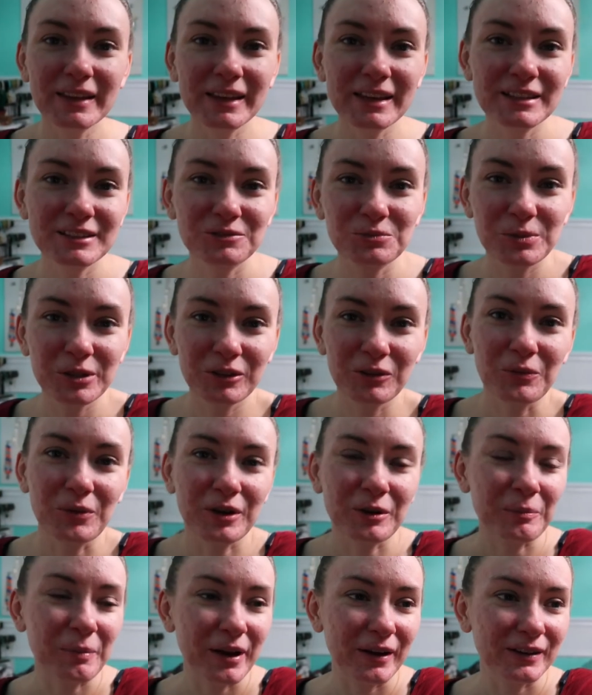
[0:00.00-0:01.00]
Like it's weird
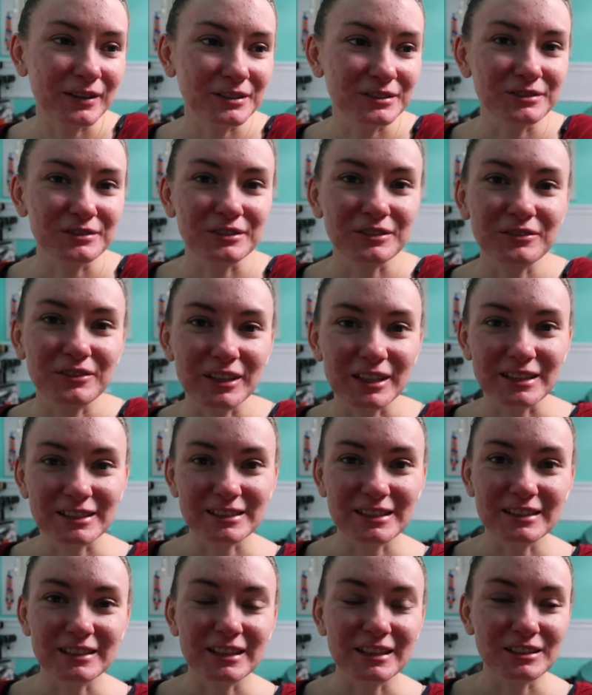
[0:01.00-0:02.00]
when a parent sort of, like I
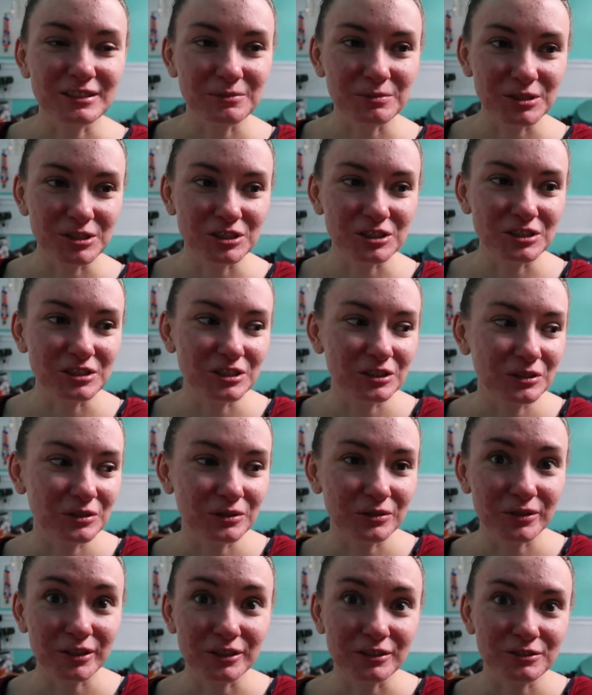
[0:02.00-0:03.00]
said, like switches their
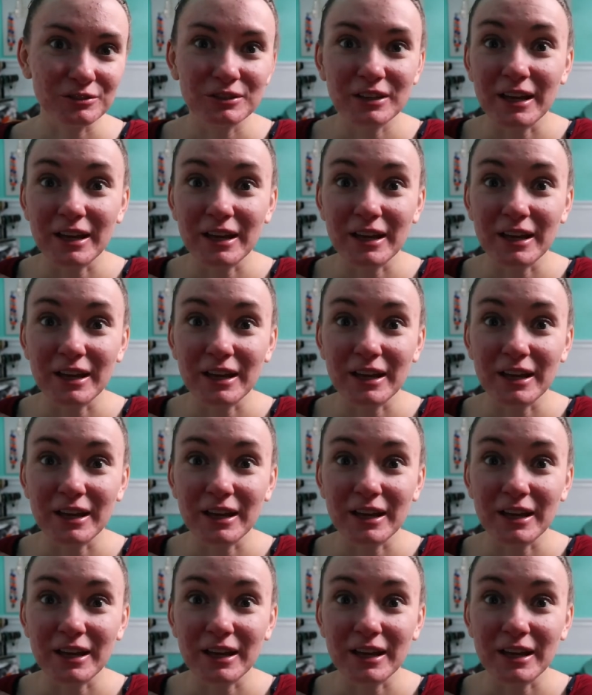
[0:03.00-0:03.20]
careers.